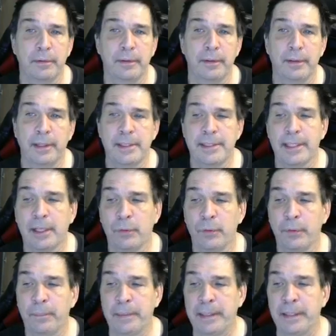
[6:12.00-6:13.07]
let's take a
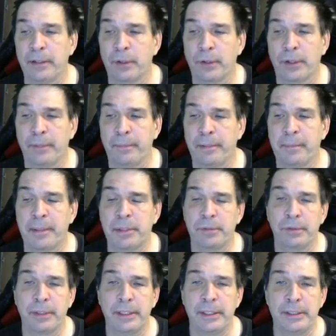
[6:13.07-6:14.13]
real beginner curriculum that makes it
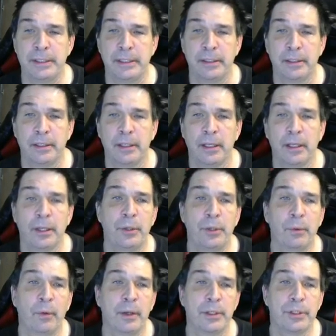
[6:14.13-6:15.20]
really easy.
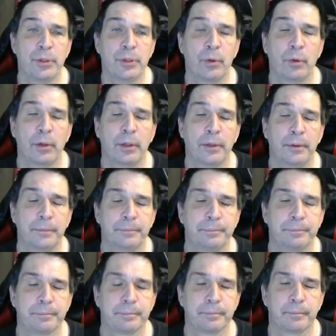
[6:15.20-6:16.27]
You want your
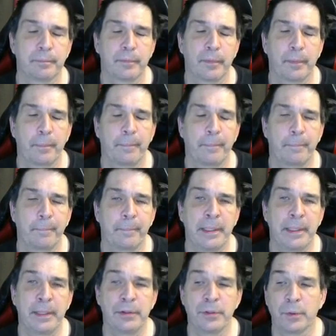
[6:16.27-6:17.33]

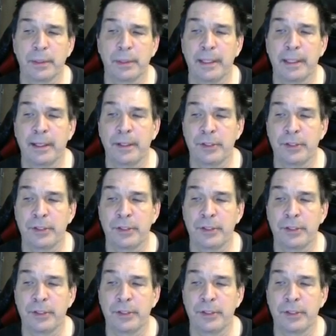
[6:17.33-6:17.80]
beginners working on